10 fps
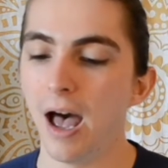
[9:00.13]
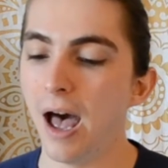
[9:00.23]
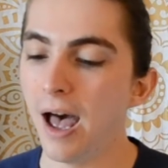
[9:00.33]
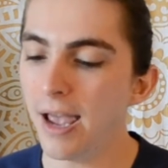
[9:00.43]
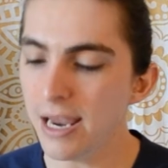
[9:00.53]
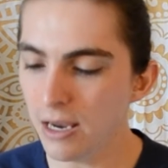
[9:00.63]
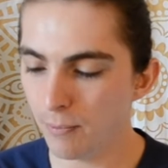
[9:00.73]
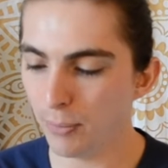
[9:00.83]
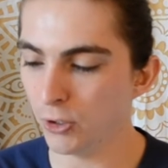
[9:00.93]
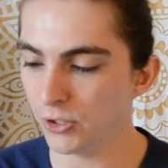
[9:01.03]
I
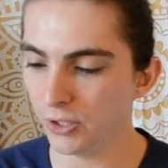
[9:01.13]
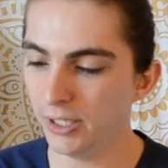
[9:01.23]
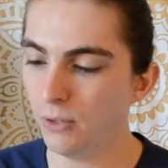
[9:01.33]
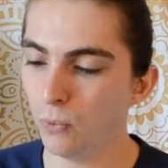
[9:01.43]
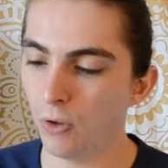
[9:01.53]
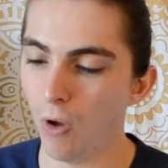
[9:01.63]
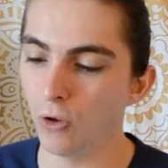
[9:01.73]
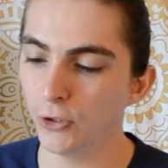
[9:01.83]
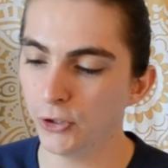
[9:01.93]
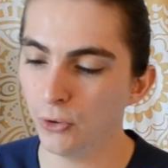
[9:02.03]
personally will
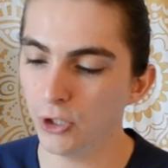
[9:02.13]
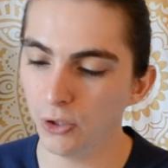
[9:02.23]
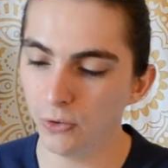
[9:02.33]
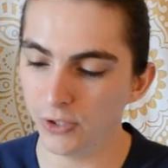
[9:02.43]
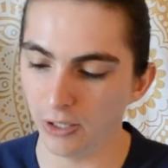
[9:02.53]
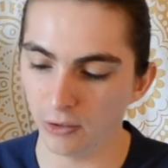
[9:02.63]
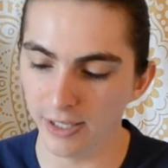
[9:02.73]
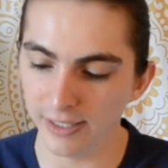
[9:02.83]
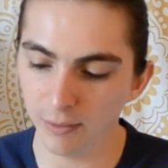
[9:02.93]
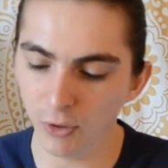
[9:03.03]
also use a
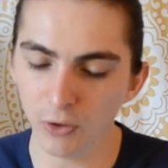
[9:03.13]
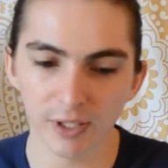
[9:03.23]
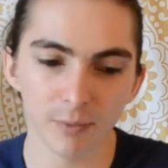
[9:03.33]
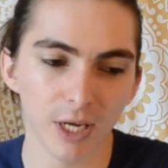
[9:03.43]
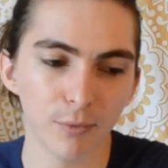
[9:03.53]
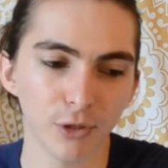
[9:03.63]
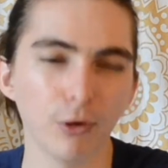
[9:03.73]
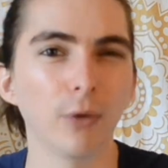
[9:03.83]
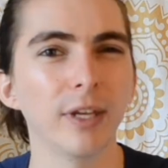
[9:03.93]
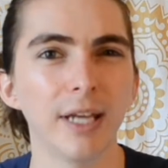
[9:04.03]
cleansing milk sometimes
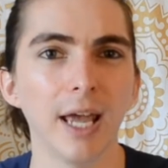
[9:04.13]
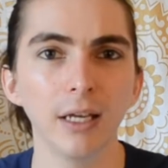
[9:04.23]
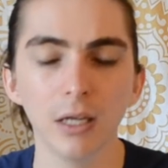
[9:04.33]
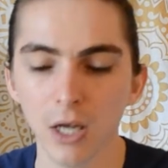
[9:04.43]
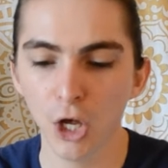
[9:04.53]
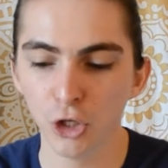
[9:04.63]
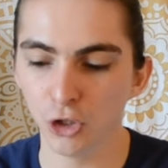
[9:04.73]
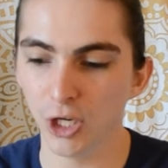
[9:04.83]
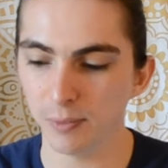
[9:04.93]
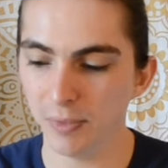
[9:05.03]
throughout the day,
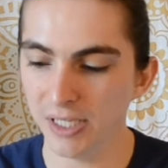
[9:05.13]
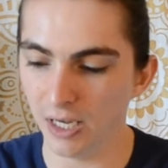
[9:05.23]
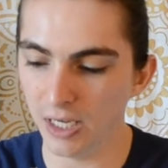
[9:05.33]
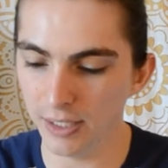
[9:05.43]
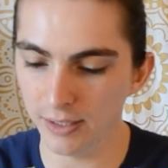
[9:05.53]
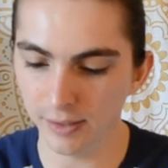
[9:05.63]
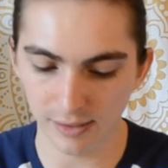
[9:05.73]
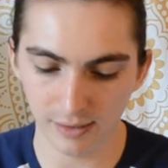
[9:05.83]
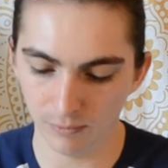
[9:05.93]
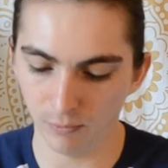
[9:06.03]
just
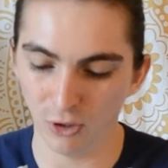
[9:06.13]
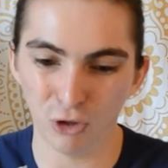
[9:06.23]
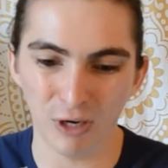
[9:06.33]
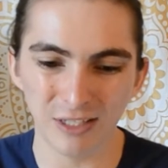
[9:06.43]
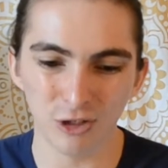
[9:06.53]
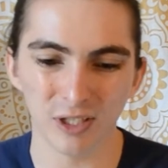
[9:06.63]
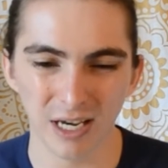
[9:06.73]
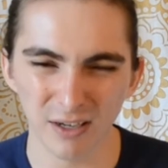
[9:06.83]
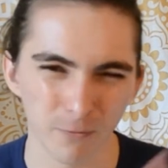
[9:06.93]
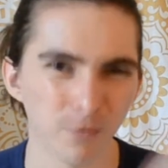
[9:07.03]
because they're great to just
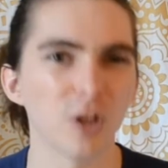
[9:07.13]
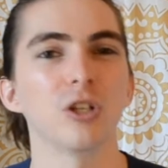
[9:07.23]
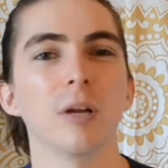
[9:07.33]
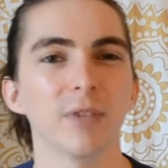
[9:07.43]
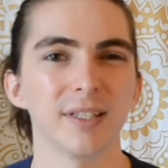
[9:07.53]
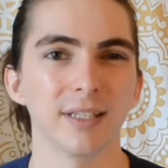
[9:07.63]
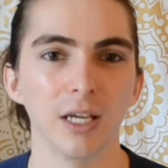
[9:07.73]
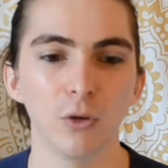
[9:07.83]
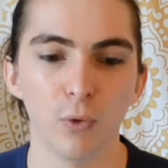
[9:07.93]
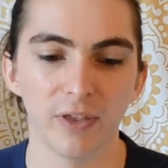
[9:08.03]
kind of freshen up the
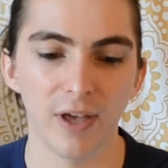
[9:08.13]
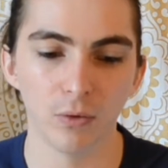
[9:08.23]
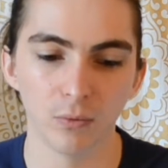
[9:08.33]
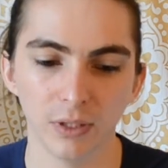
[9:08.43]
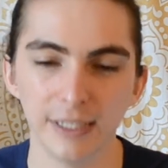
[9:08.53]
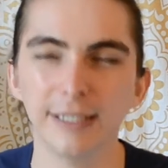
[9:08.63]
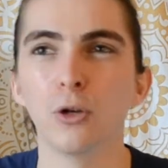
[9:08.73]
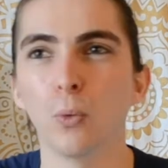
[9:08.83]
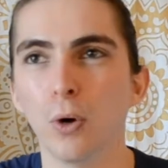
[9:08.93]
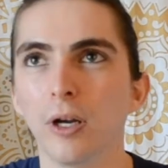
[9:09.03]
skin without needing
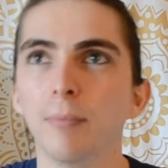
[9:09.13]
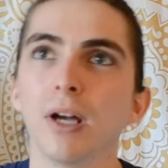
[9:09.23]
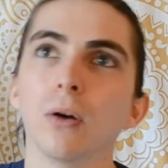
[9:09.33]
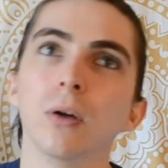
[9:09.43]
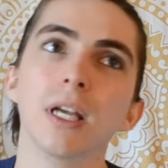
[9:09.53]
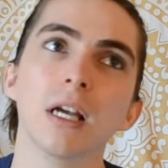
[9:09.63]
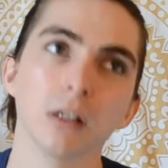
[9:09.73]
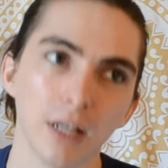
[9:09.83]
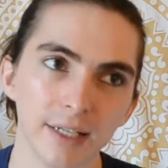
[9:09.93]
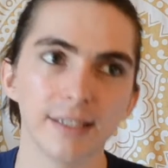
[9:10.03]
to worry about
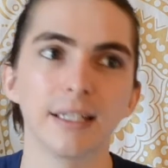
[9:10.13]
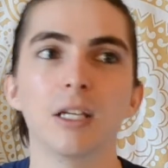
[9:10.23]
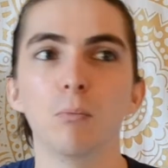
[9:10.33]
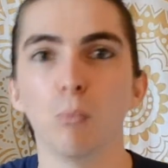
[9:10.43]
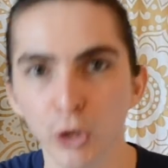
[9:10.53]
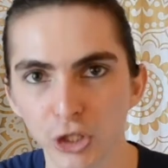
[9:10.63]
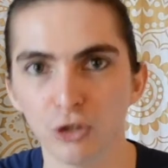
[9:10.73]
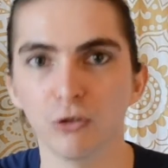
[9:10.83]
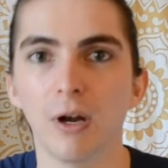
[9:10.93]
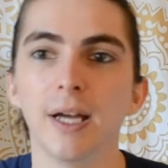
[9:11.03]
cleansing,
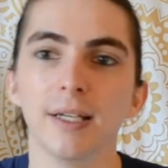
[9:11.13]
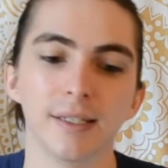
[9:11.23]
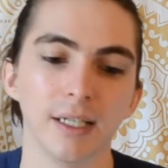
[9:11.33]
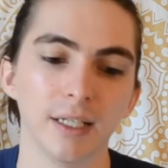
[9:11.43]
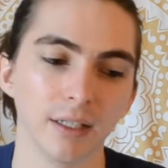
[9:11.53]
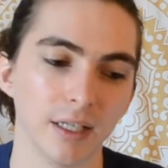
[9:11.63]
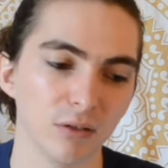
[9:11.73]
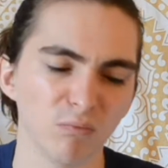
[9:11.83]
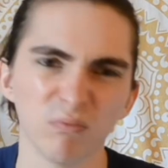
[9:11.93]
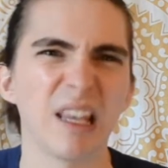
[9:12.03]
moisturizing, and
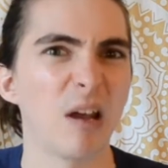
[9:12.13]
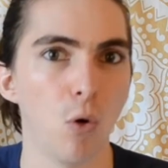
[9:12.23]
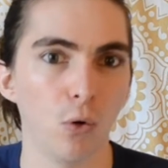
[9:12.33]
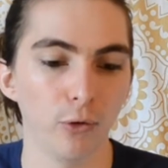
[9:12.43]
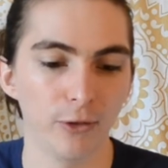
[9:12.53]
that whole